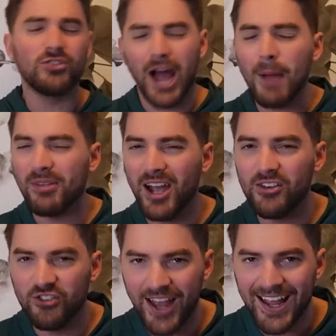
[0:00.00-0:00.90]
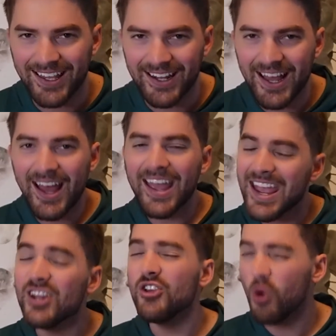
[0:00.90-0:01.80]
Top Gun jacket
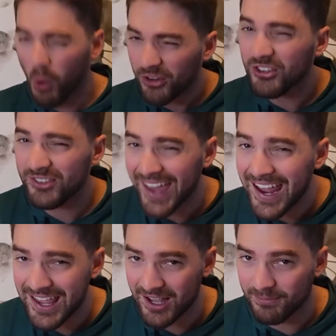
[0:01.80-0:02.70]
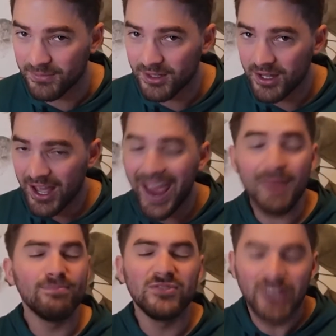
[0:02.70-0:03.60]
in your stadium
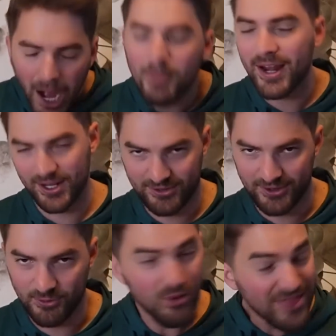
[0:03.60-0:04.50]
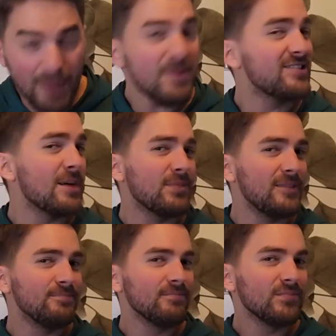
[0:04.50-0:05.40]
and dominates you. Wouldn't that be
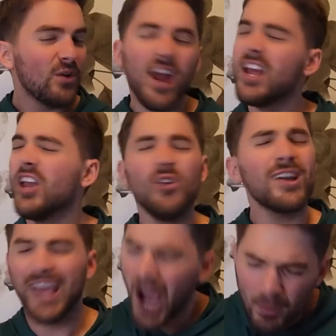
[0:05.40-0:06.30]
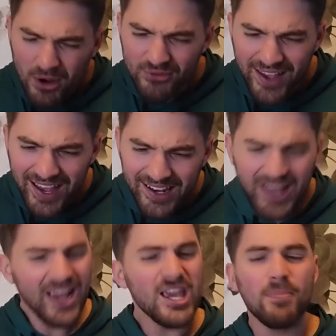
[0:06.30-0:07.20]
something? Right? You're a Cowboy fan.
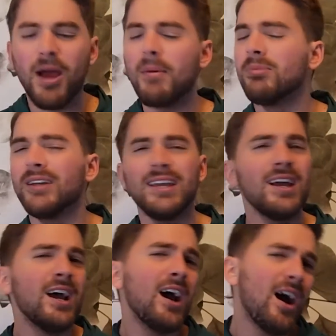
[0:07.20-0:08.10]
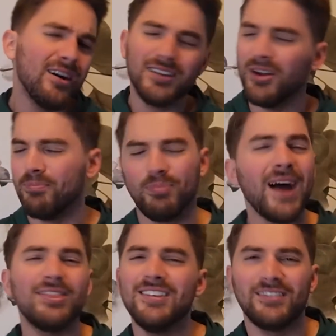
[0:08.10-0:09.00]
You probably,
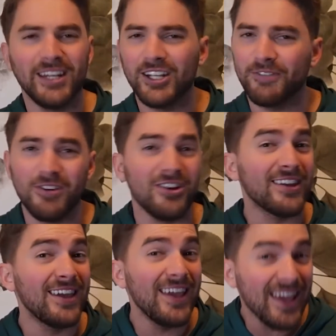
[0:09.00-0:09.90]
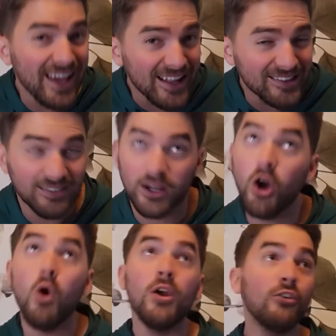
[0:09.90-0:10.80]
bought these tickets for your kids. It's like,
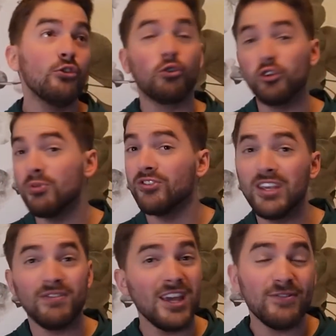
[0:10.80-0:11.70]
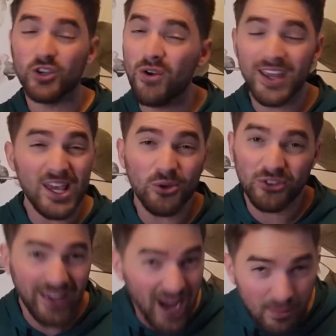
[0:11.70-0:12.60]
oh, here's your Christmas Eve gift. You're going to
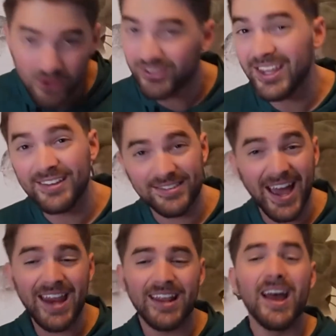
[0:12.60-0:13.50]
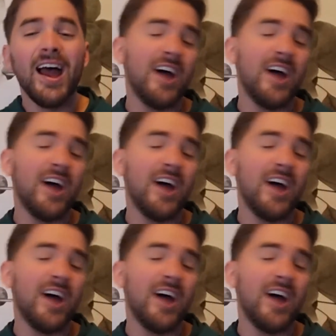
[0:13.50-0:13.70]
Eagles Cowboys. Get excited.